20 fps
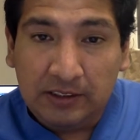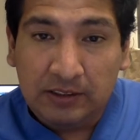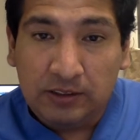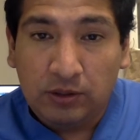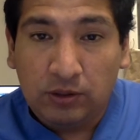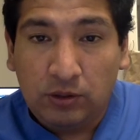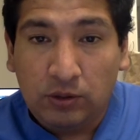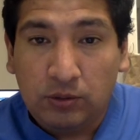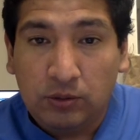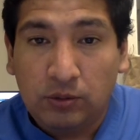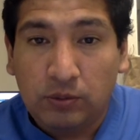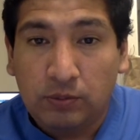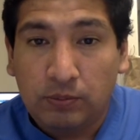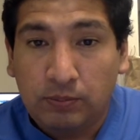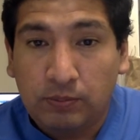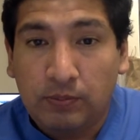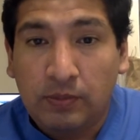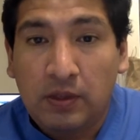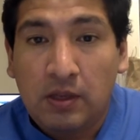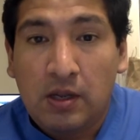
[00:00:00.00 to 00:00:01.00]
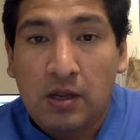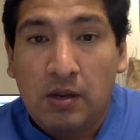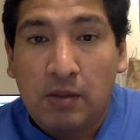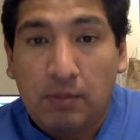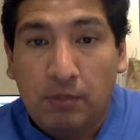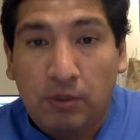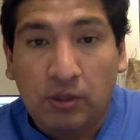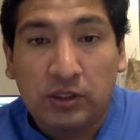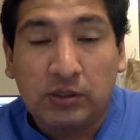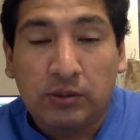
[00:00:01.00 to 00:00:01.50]
due to
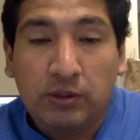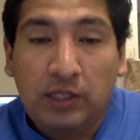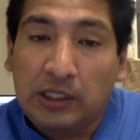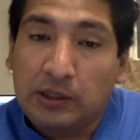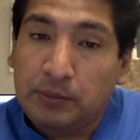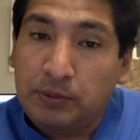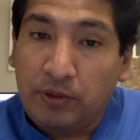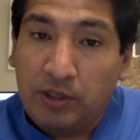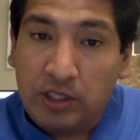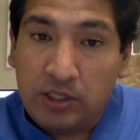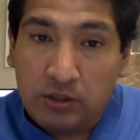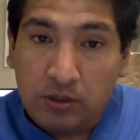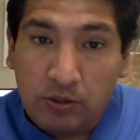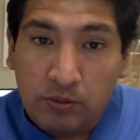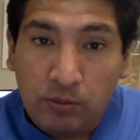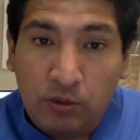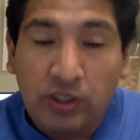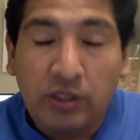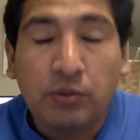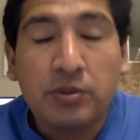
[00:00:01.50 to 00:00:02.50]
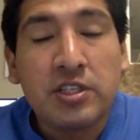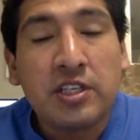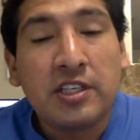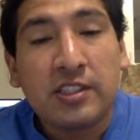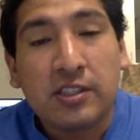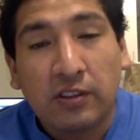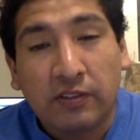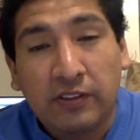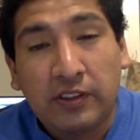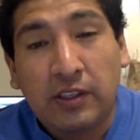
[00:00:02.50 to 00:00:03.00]
possible aspiration pneumonia, which is
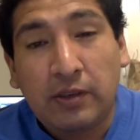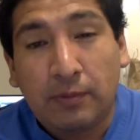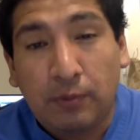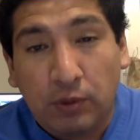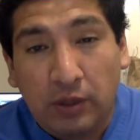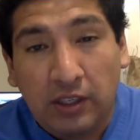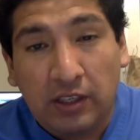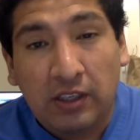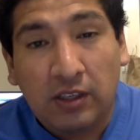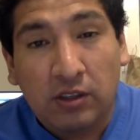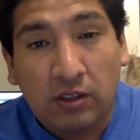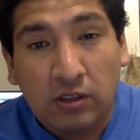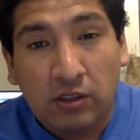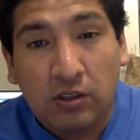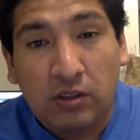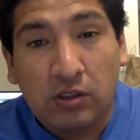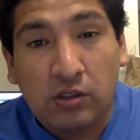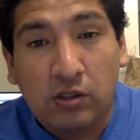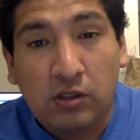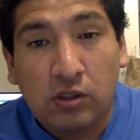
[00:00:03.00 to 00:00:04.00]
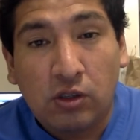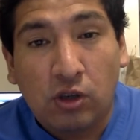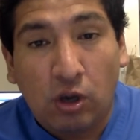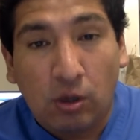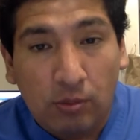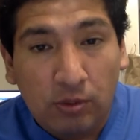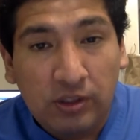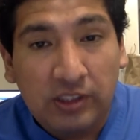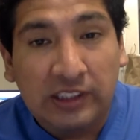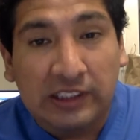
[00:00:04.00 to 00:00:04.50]
something that we
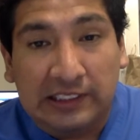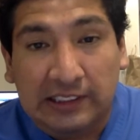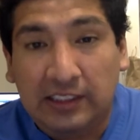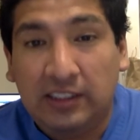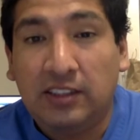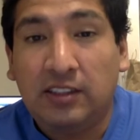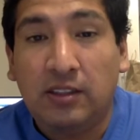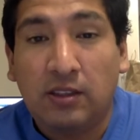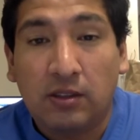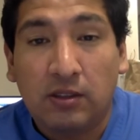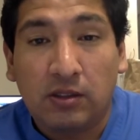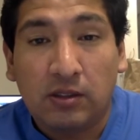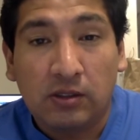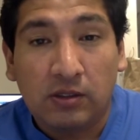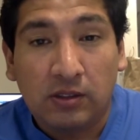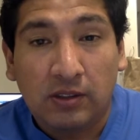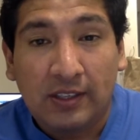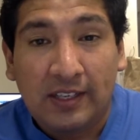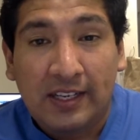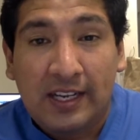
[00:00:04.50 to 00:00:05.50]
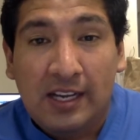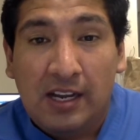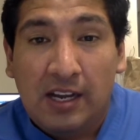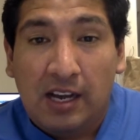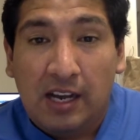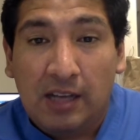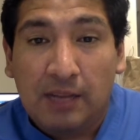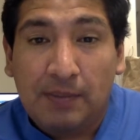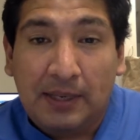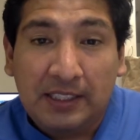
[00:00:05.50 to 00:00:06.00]
commonly see on
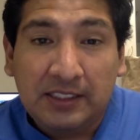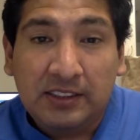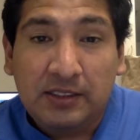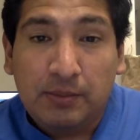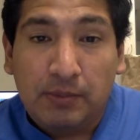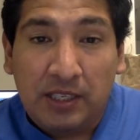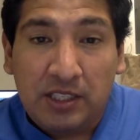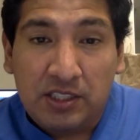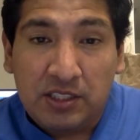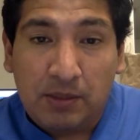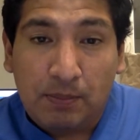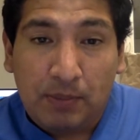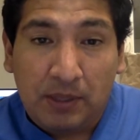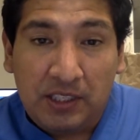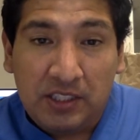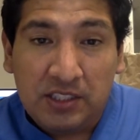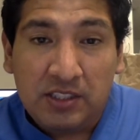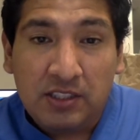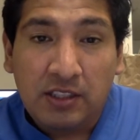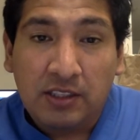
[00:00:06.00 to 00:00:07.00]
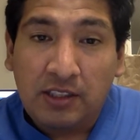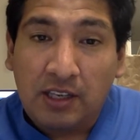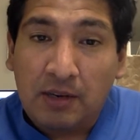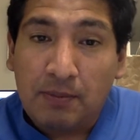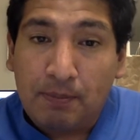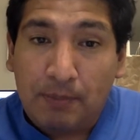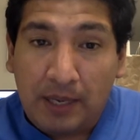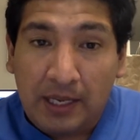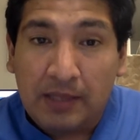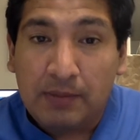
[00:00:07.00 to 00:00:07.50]
advanced dementia patients that are
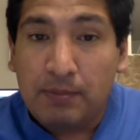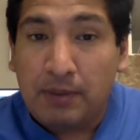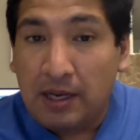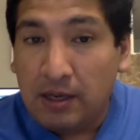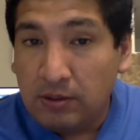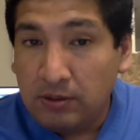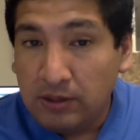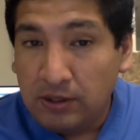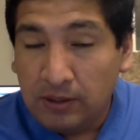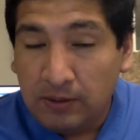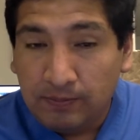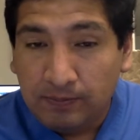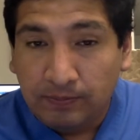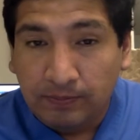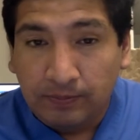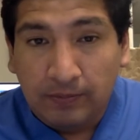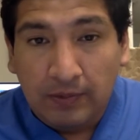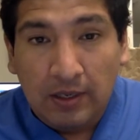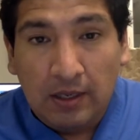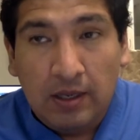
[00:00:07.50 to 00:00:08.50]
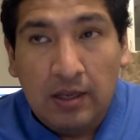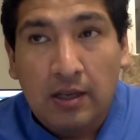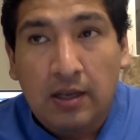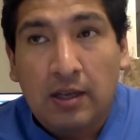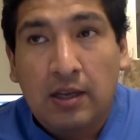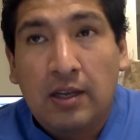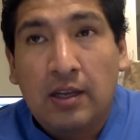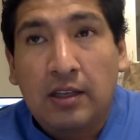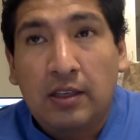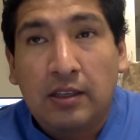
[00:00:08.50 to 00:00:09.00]
bedbound,
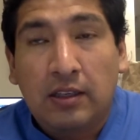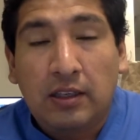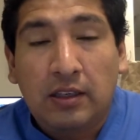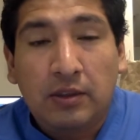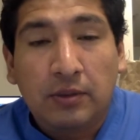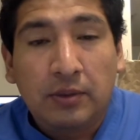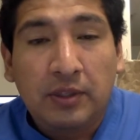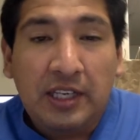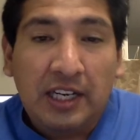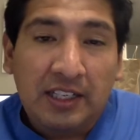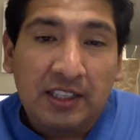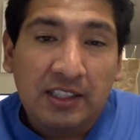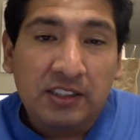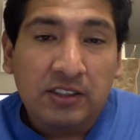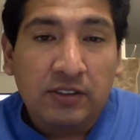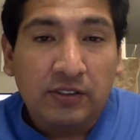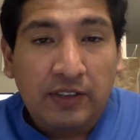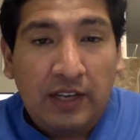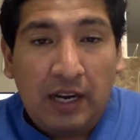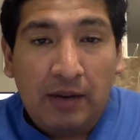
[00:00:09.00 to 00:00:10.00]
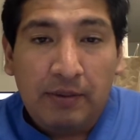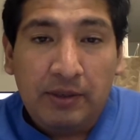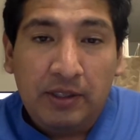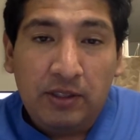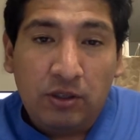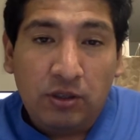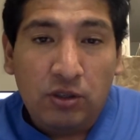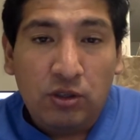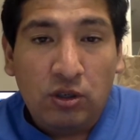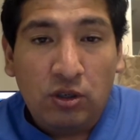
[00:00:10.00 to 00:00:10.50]
regardless of having
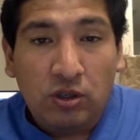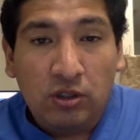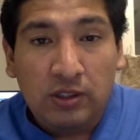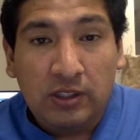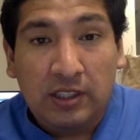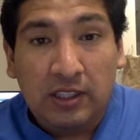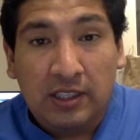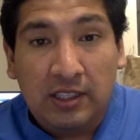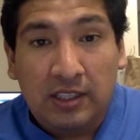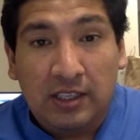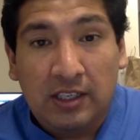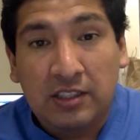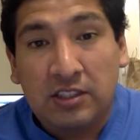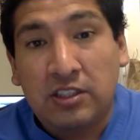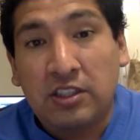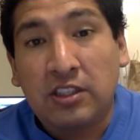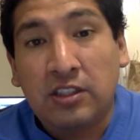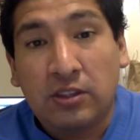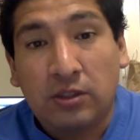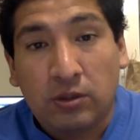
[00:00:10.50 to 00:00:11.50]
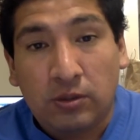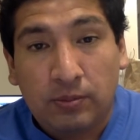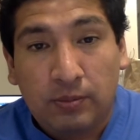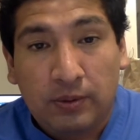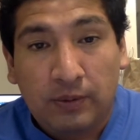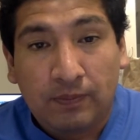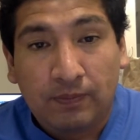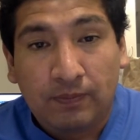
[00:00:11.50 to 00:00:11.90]
or not a G-tube.